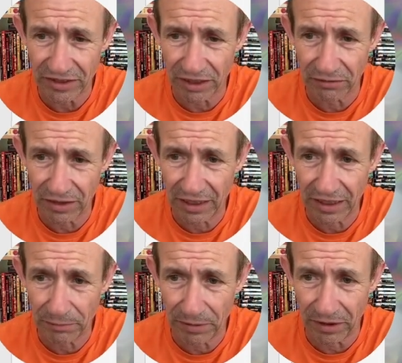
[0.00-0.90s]
So
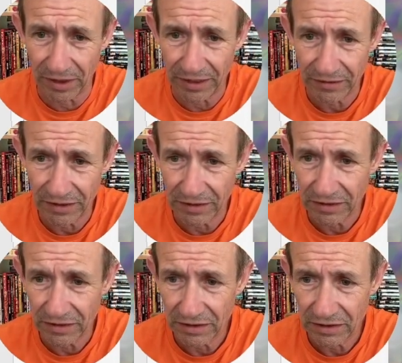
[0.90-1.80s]
click apply.
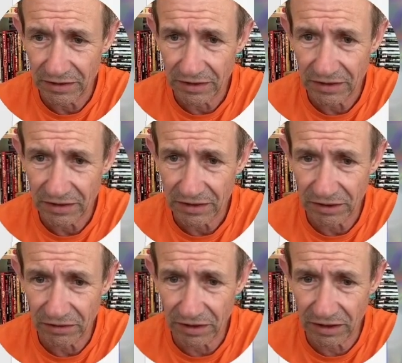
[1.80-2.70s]

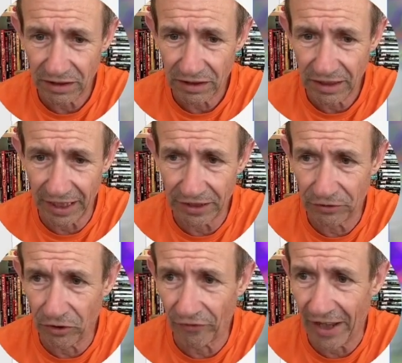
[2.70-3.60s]
So again,
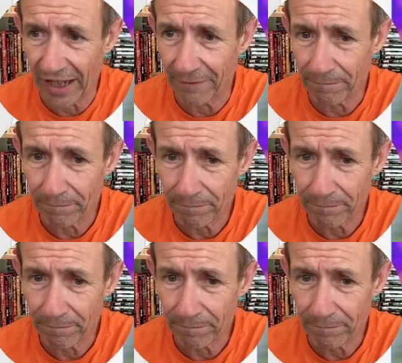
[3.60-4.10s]
you've got that.